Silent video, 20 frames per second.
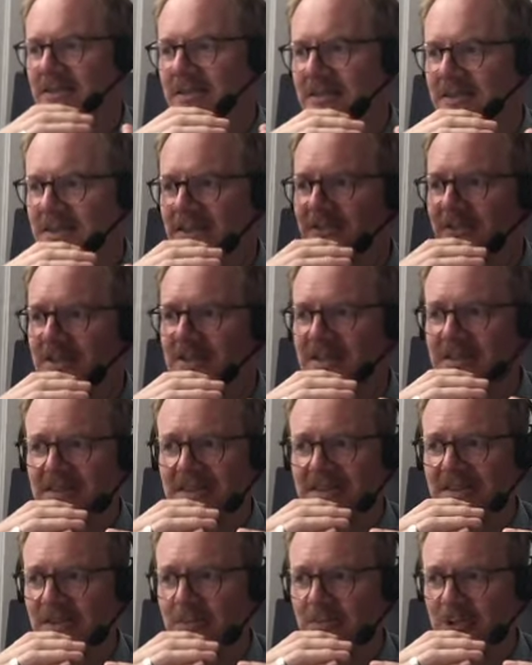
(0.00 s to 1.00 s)
difference in
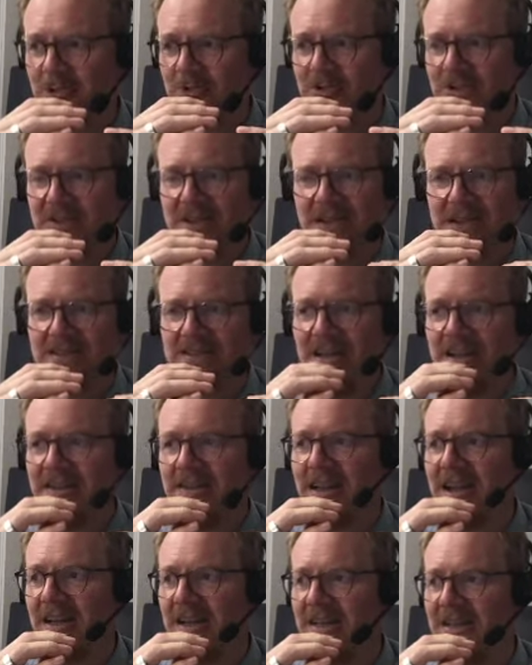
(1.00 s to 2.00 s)
distribution that is
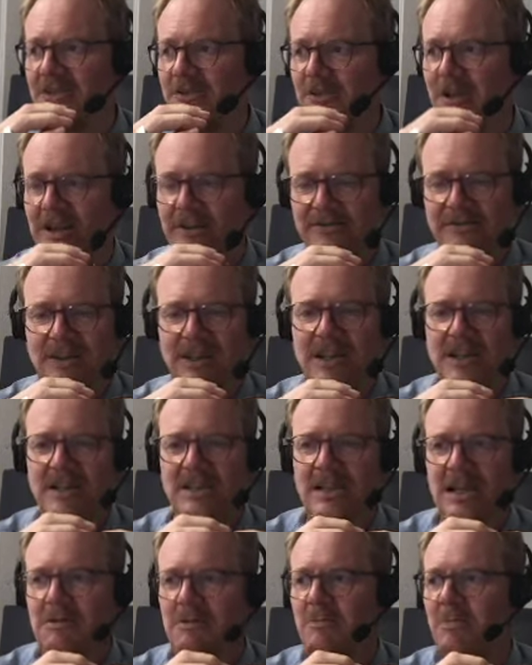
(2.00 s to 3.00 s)
unlikely to have
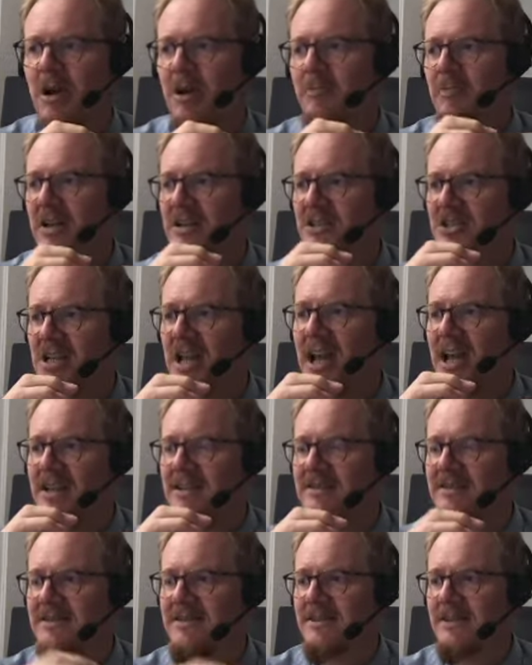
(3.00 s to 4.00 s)
come about by
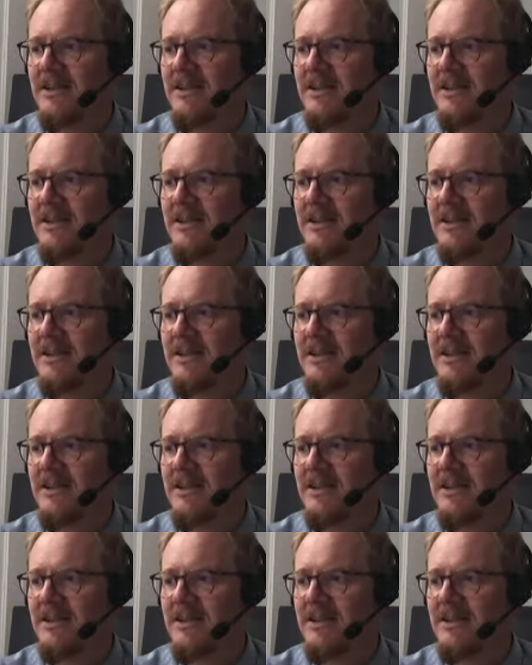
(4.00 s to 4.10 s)
chance.